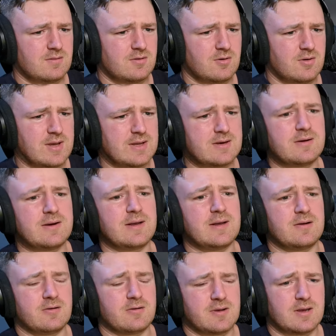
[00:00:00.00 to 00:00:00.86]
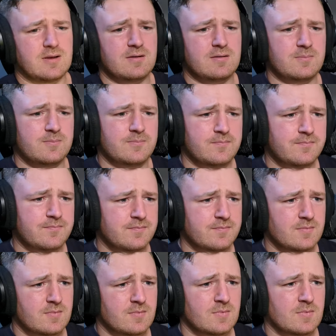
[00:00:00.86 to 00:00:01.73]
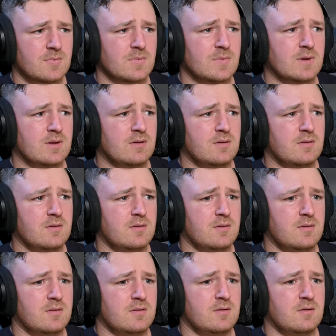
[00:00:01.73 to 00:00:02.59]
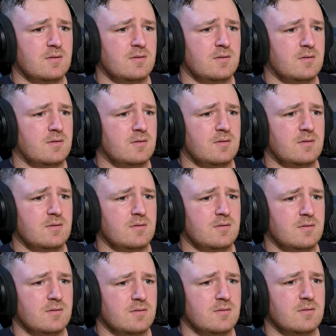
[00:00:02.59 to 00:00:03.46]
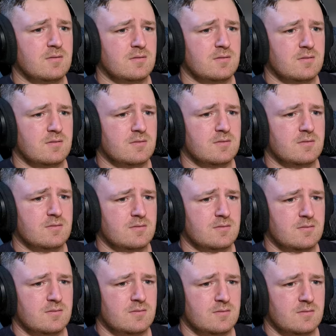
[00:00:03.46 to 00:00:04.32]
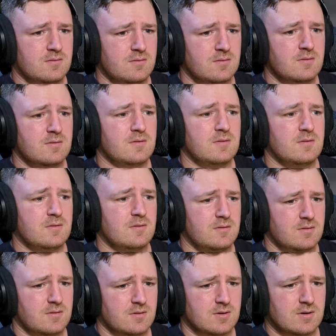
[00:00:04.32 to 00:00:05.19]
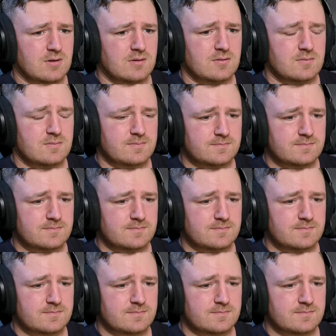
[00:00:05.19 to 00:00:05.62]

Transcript: Oh, head on head. Okay. You have time to readjust your position. It's the red card. All right.